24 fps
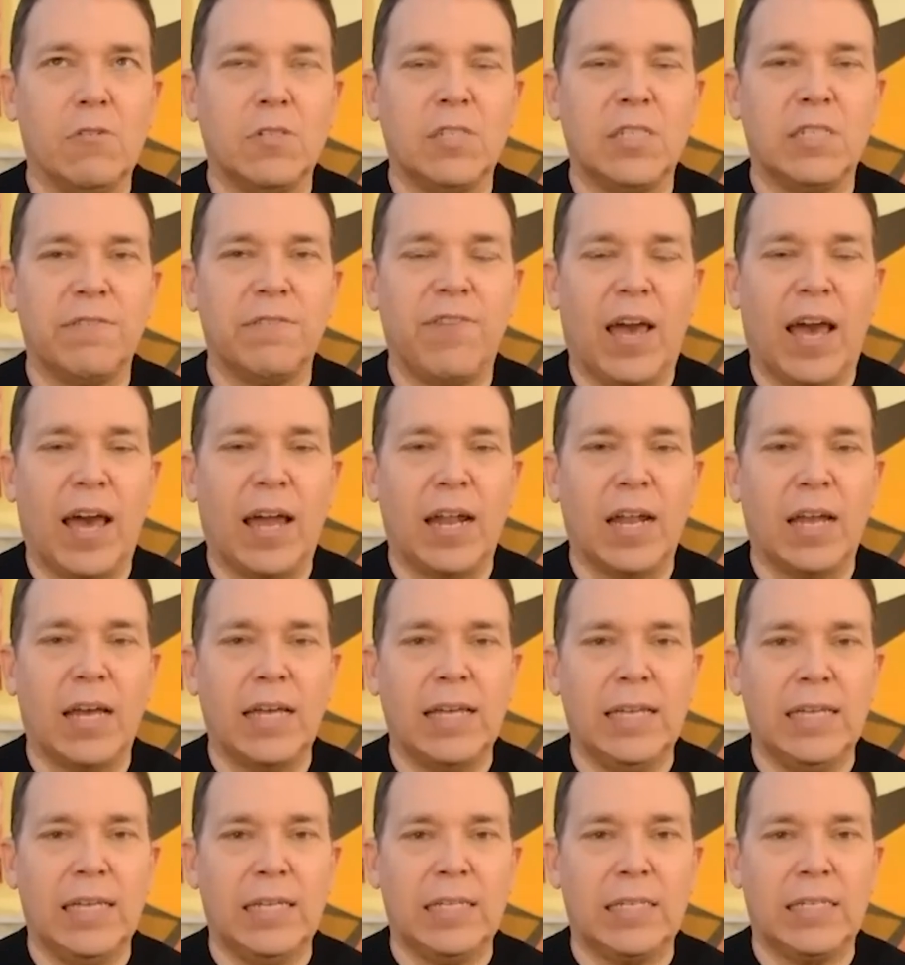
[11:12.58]
you know,
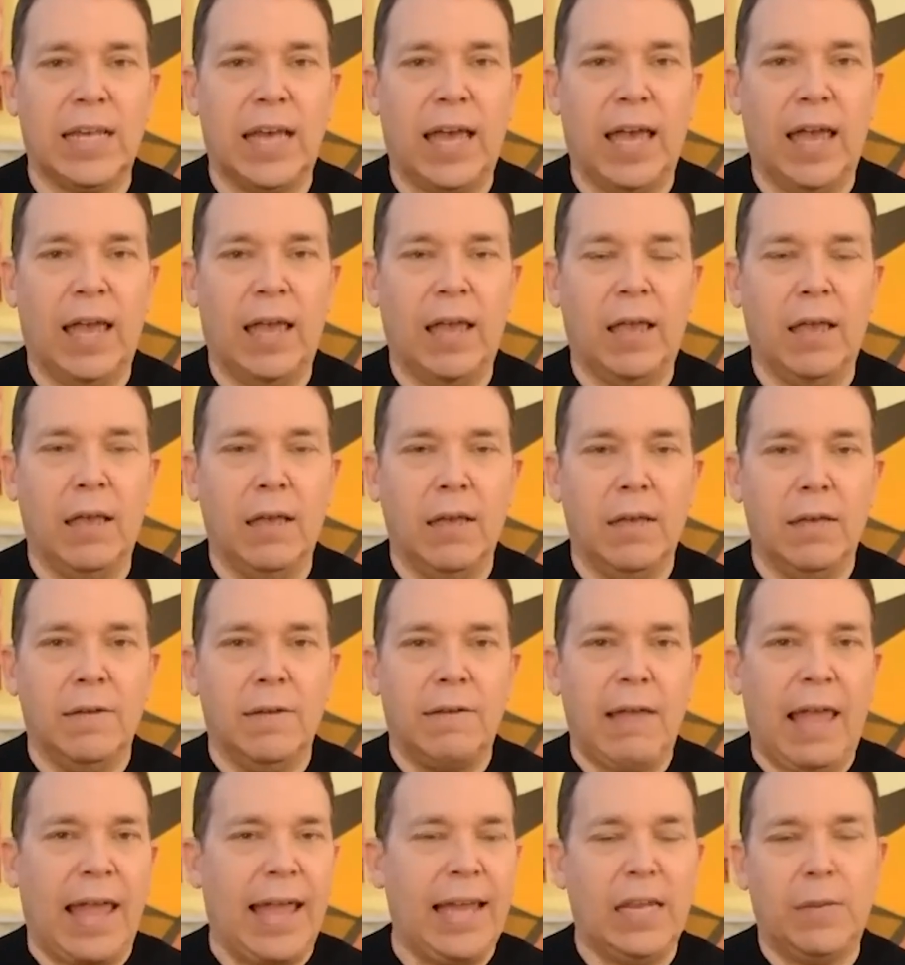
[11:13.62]
Savannah is a
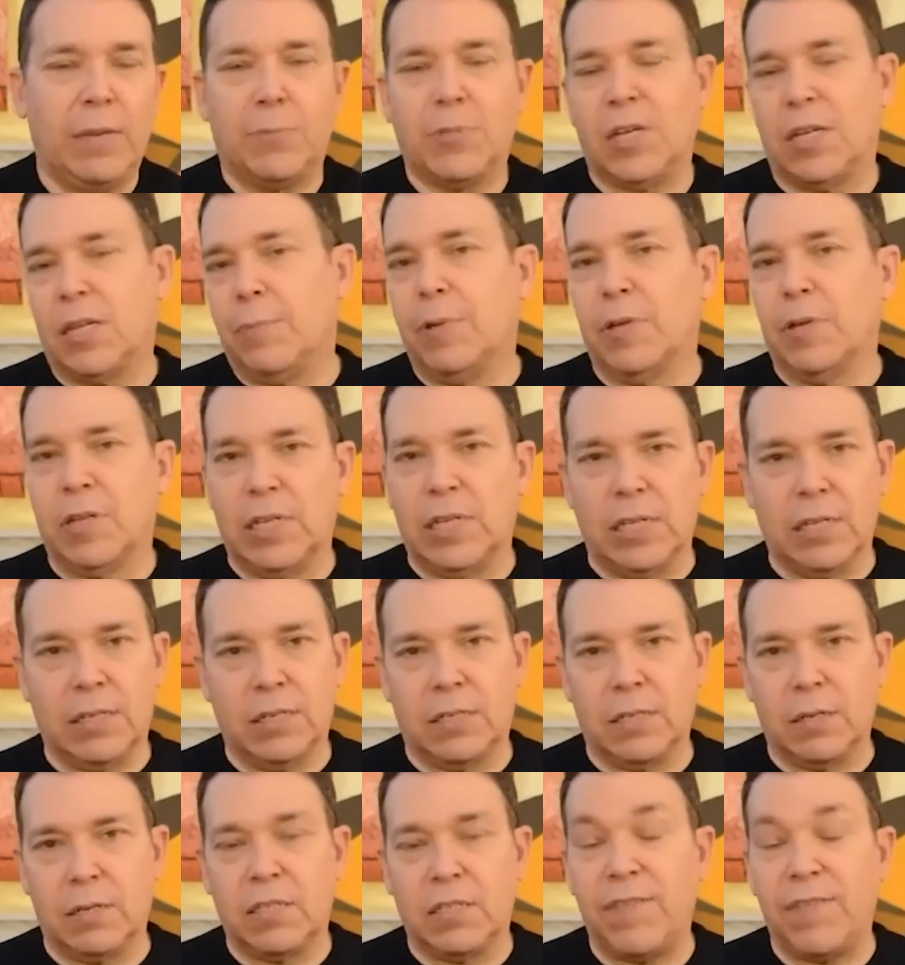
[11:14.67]
80% of the
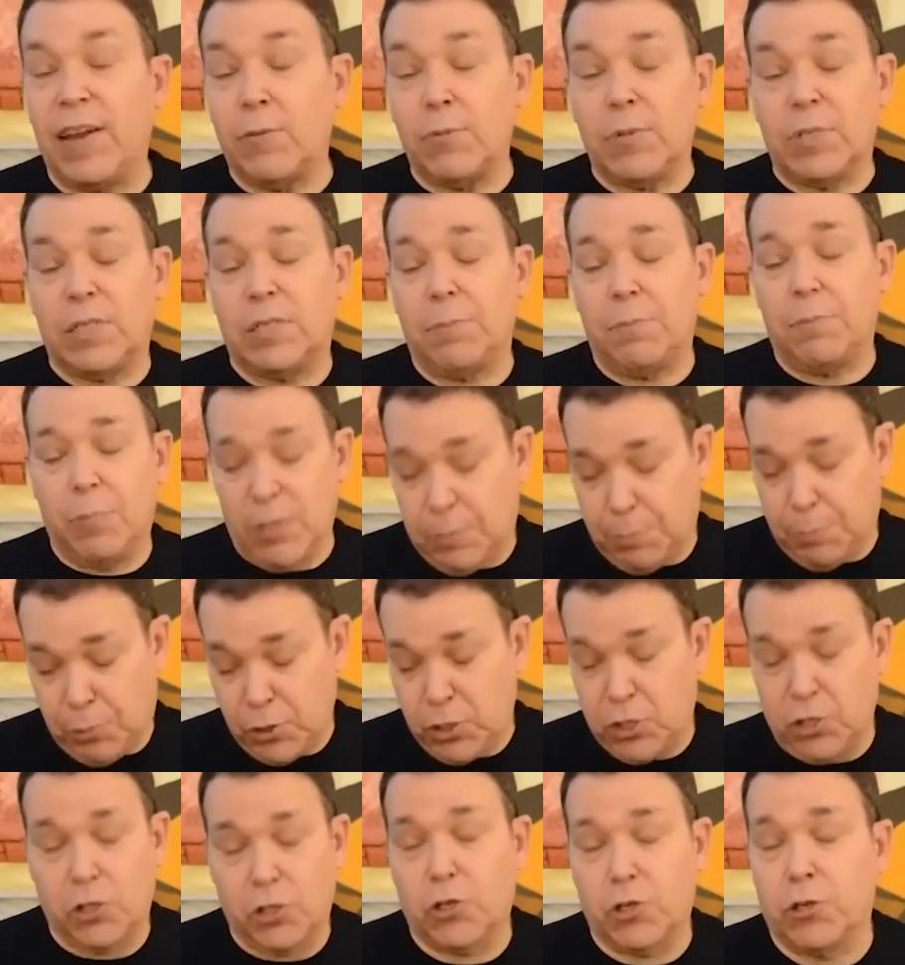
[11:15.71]
buildings. Savannah was was
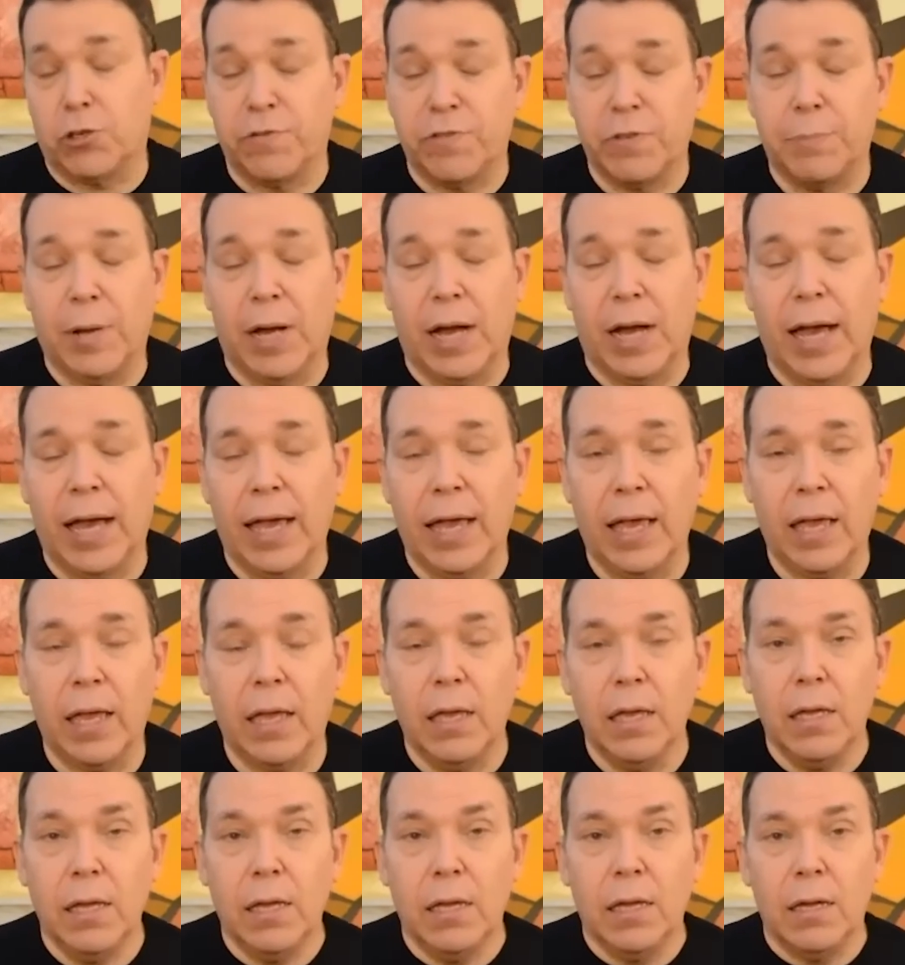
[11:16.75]
preserved
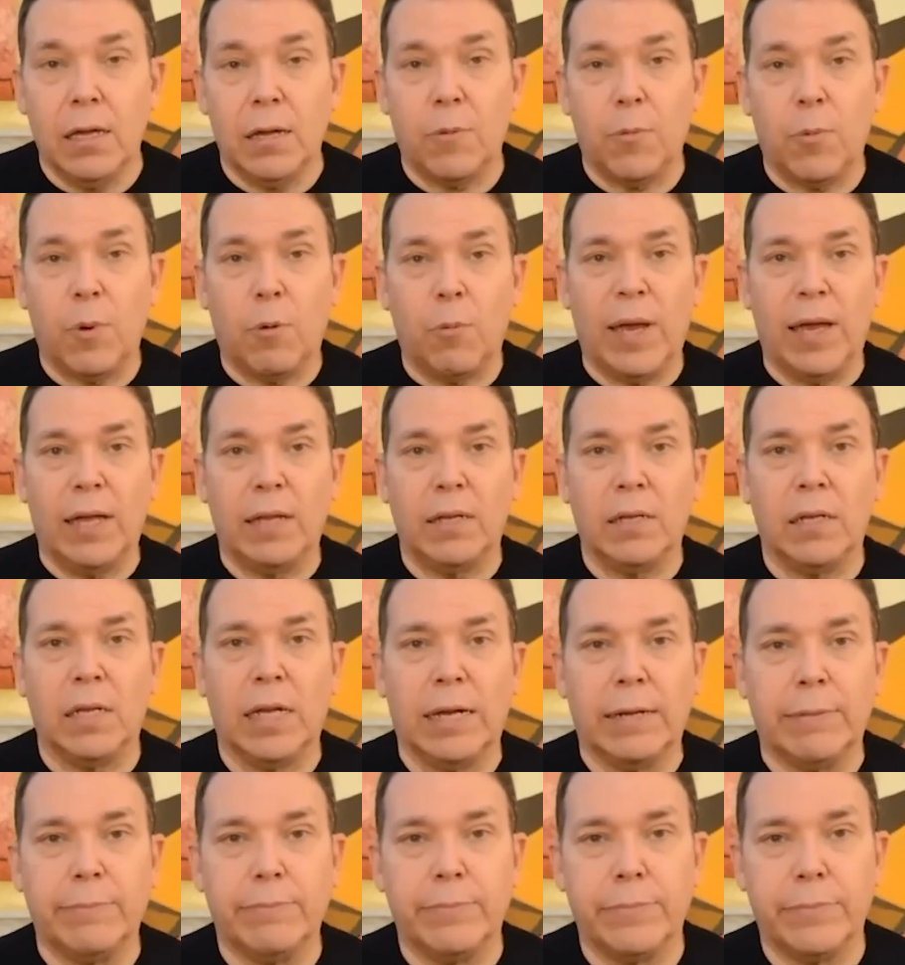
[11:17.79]
by
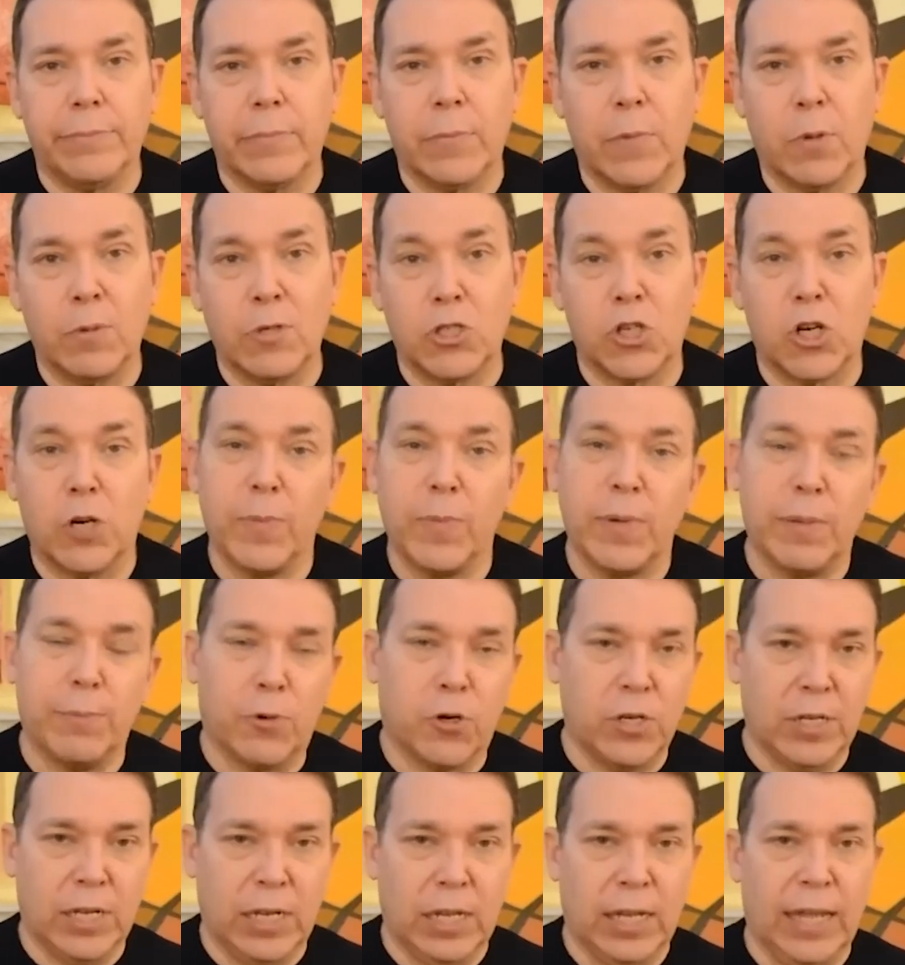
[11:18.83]
when um, when Sherman
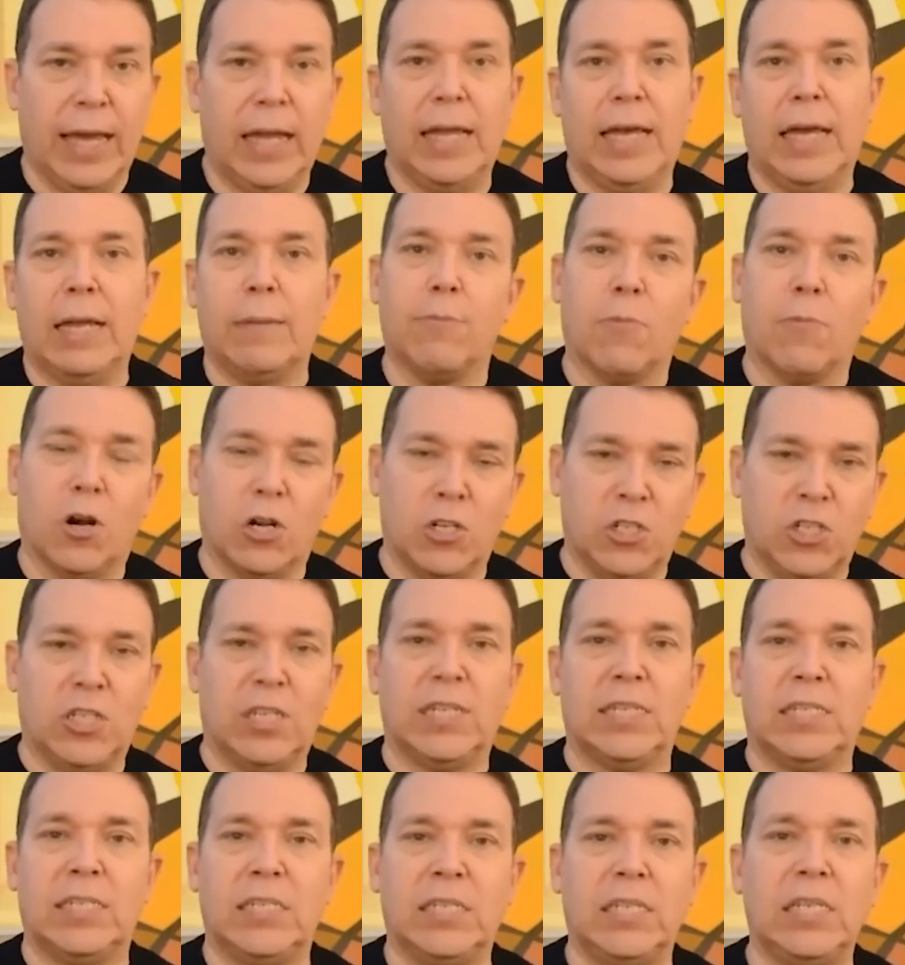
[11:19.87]
burned Atlanta and
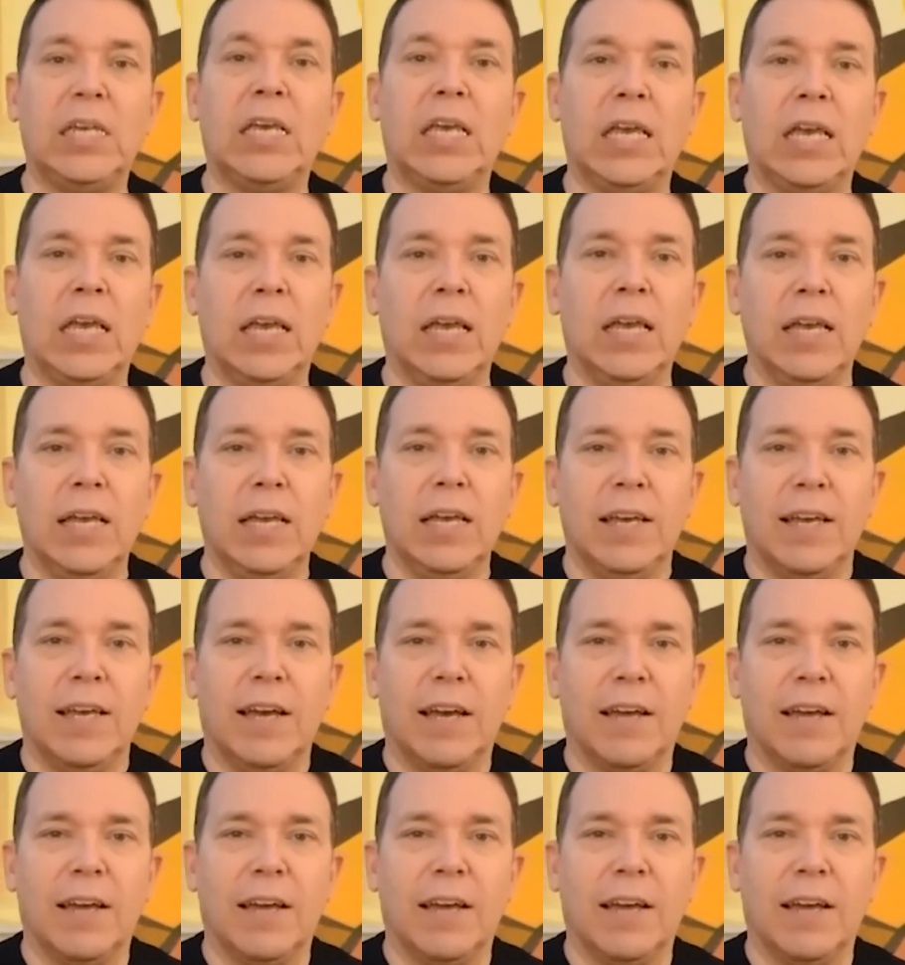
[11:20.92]
marched to the sea